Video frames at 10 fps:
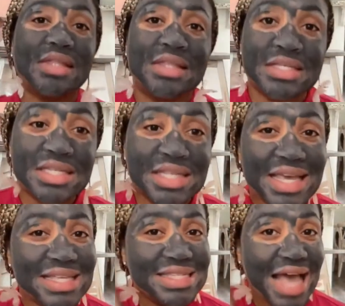This is the
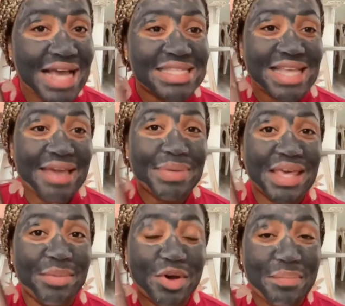exact same
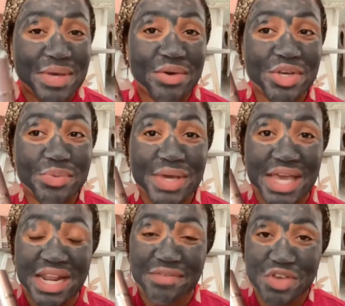chemical peel you would
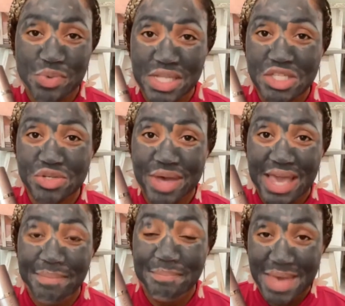get if you went to
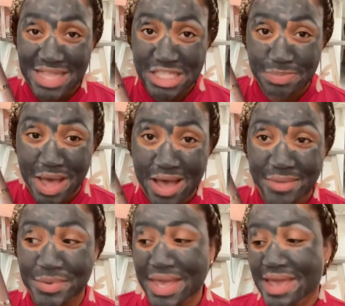a med spa,
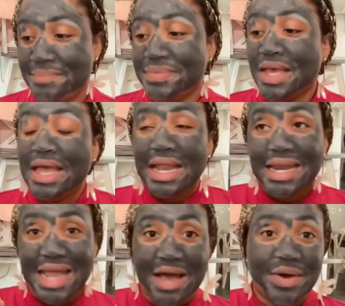okay?
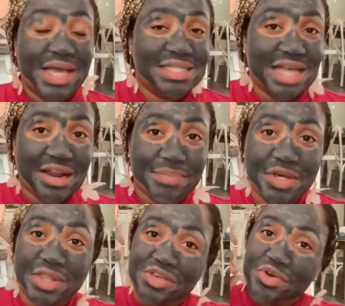Now, it's not a peel
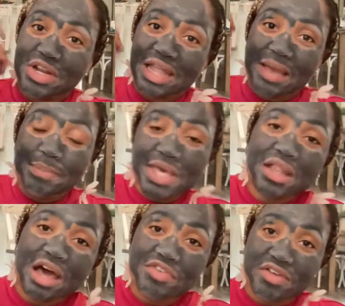that you're going to like peel
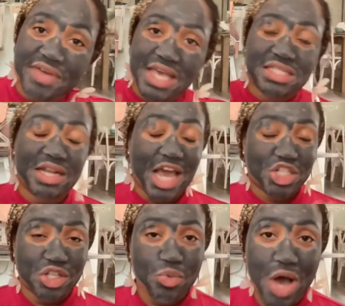off your face. It
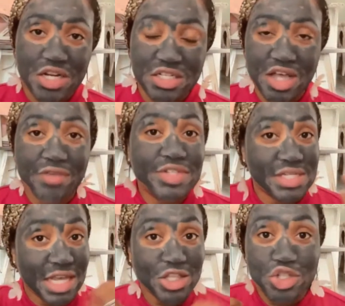actually washes off,
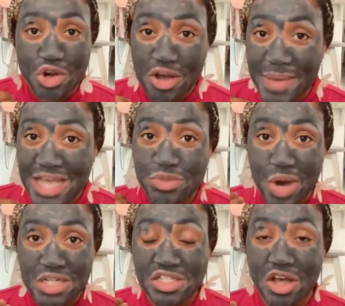just like the charcoal mask
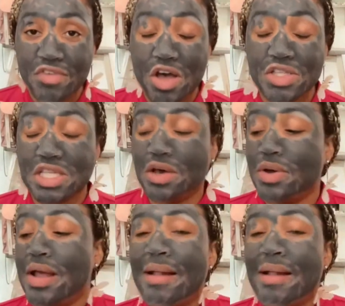washes off also.